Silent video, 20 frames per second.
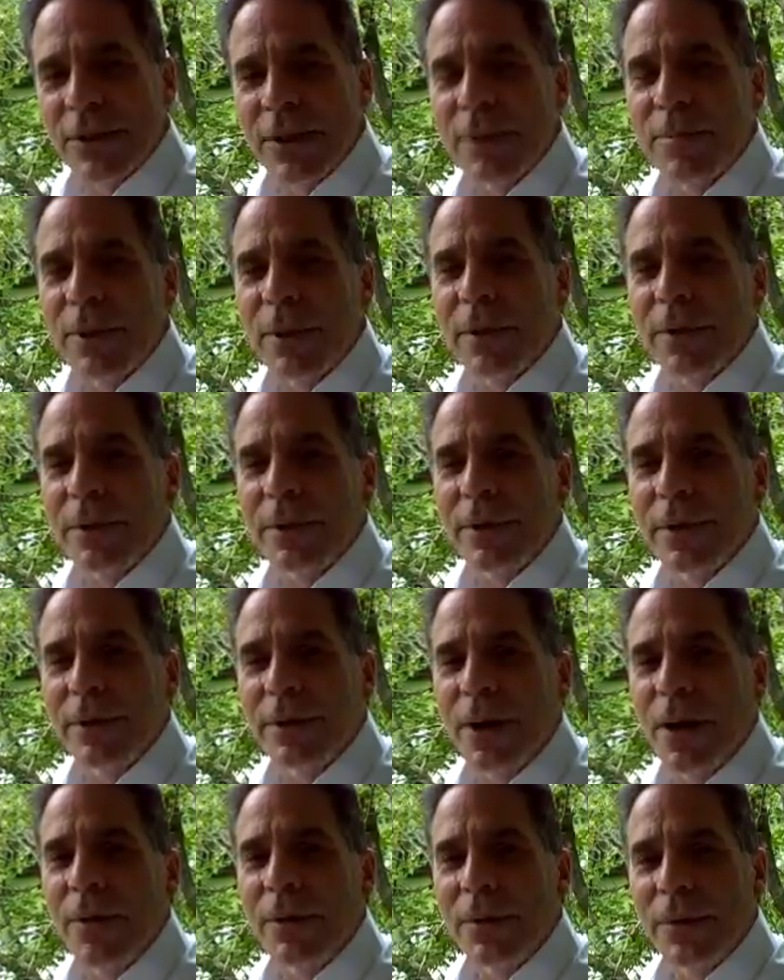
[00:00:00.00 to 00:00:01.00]
simple, you
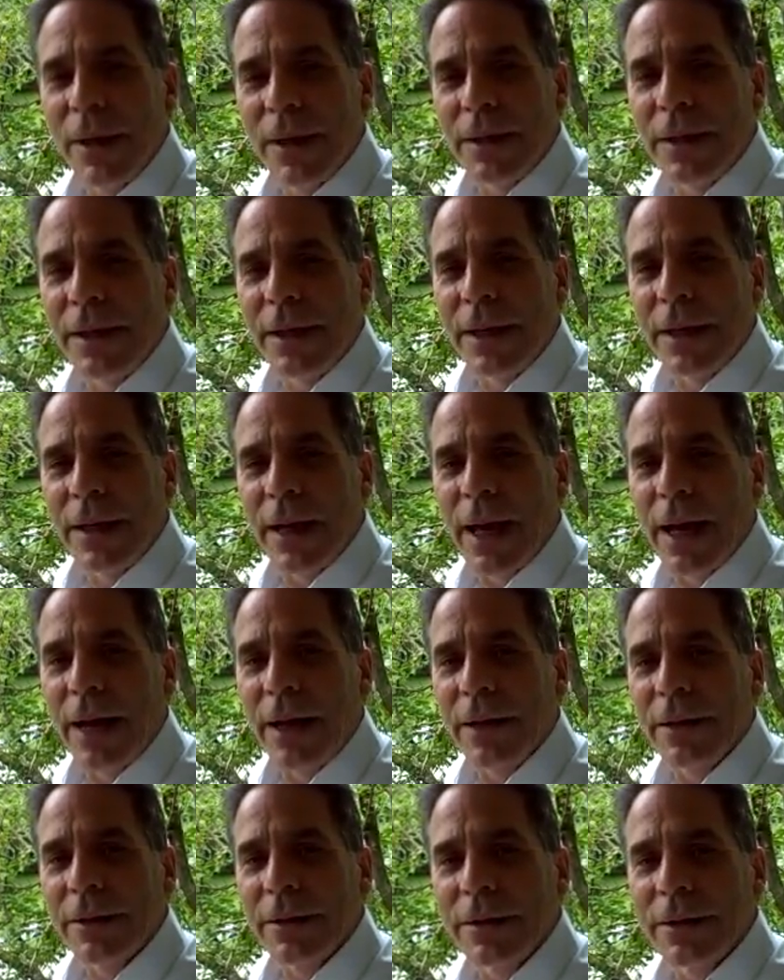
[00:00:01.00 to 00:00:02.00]
don't need to get
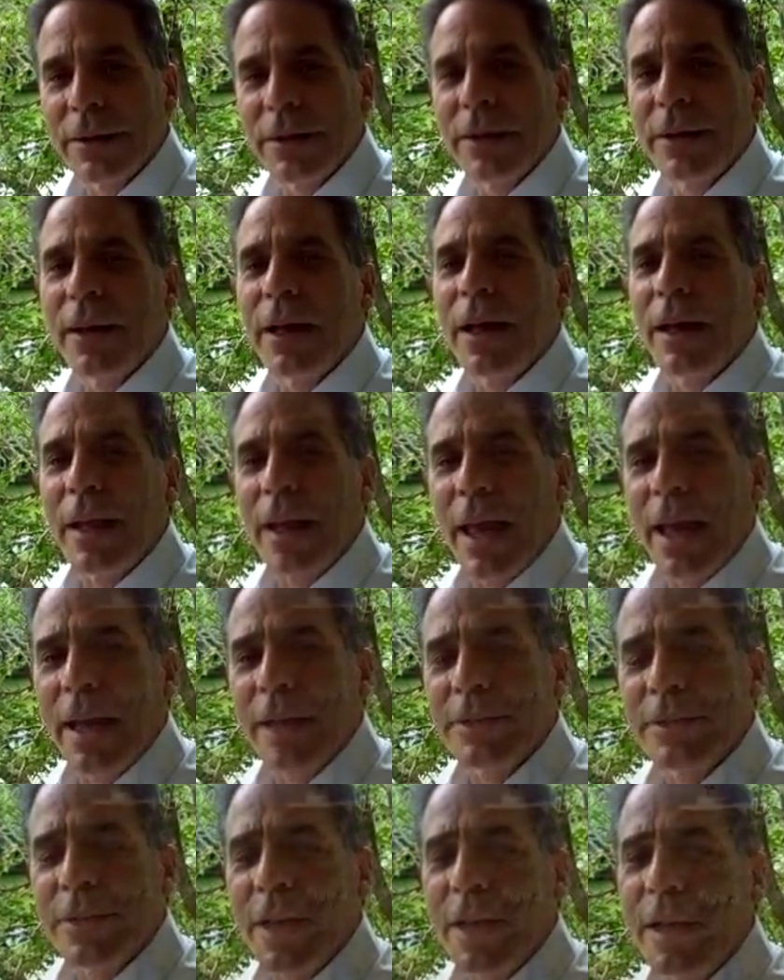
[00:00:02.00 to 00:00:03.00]
out an
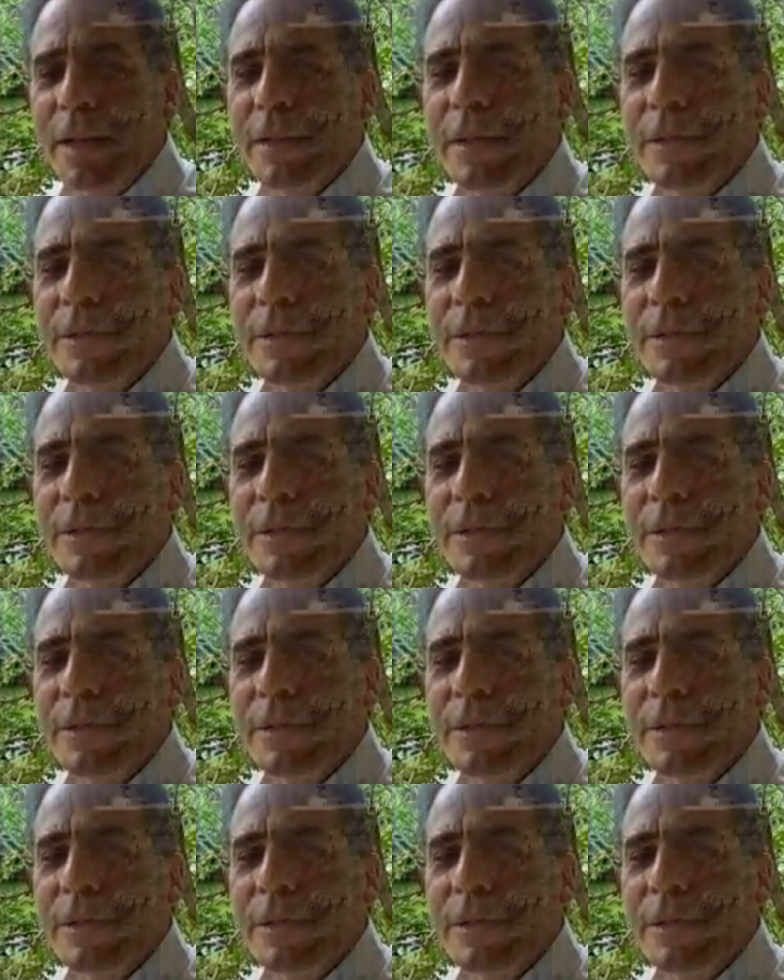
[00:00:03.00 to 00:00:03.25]
Excel